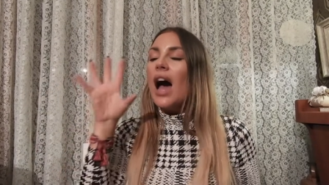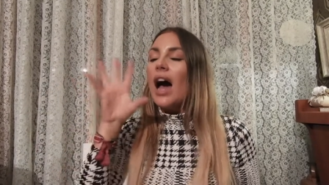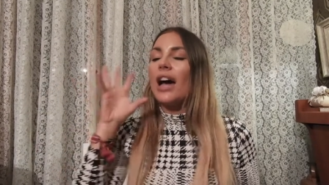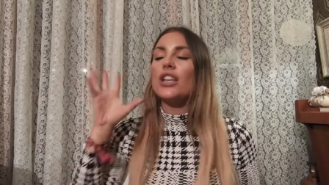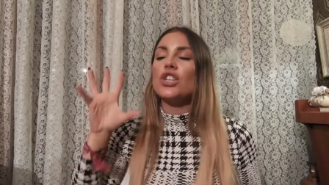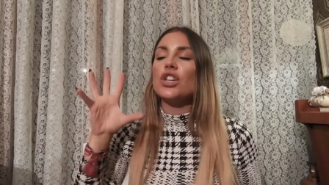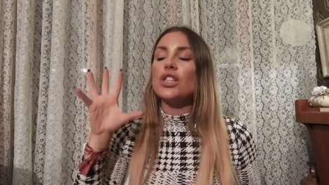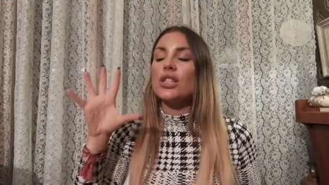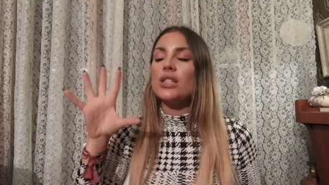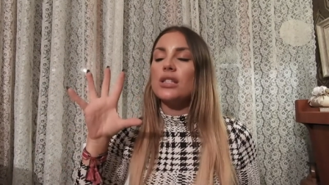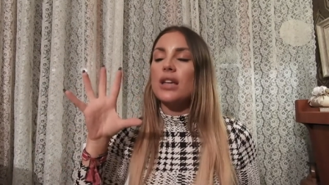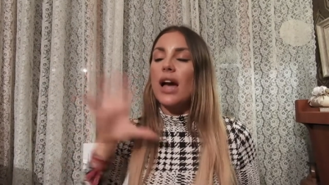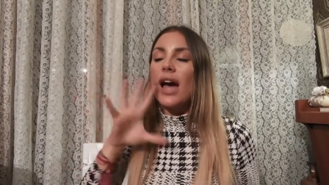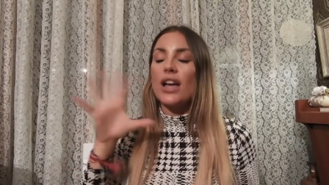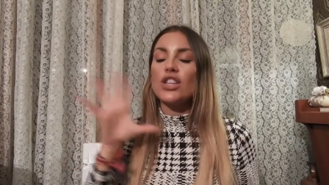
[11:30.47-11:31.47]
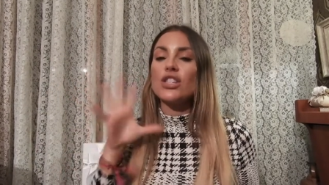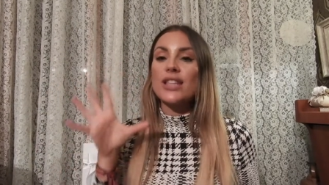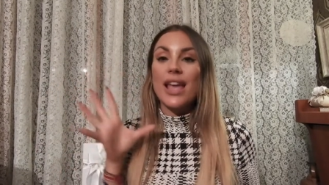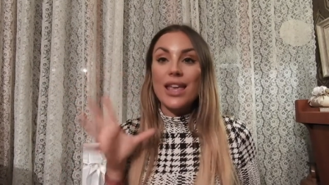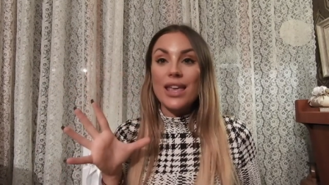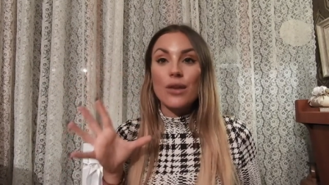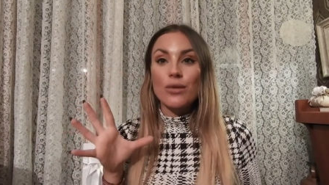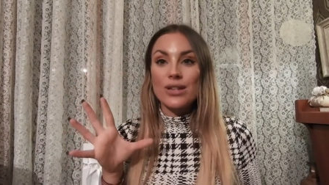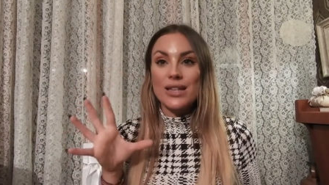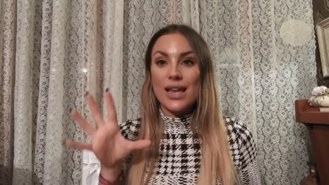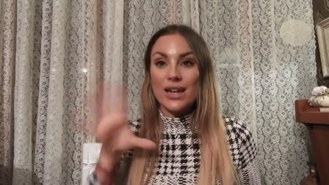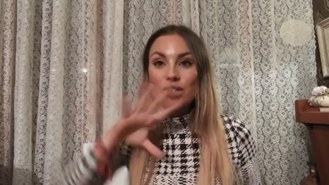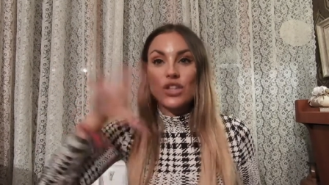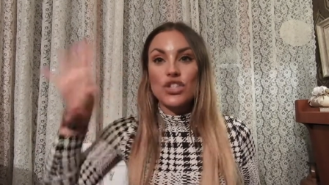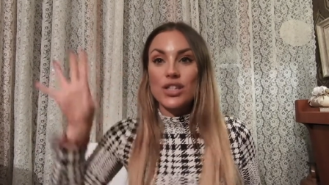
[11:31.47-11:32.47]
I just I just get
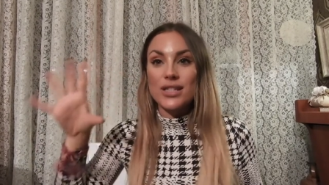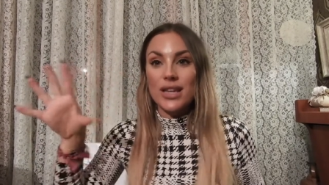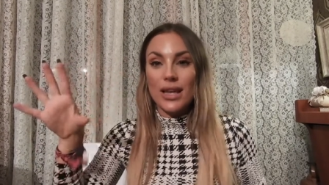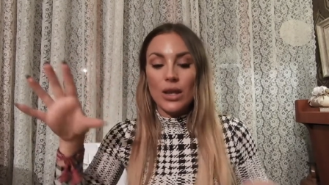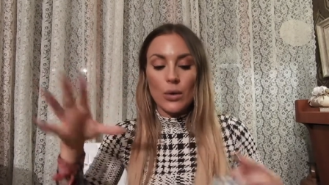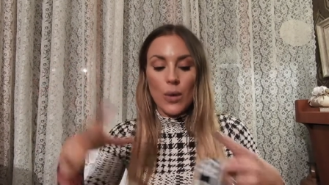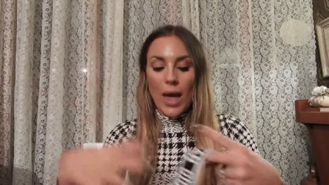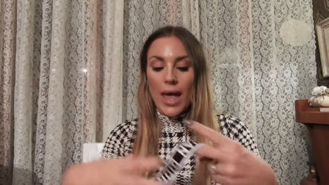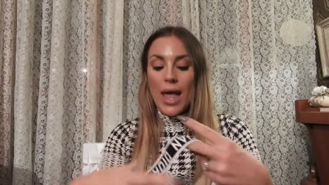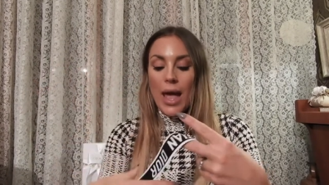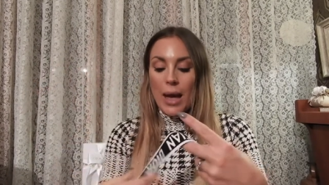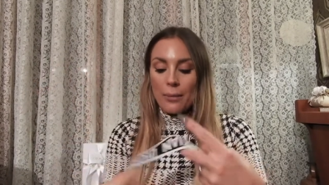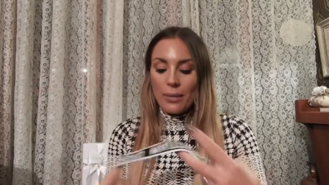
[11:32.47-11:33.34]
irritated so just take it away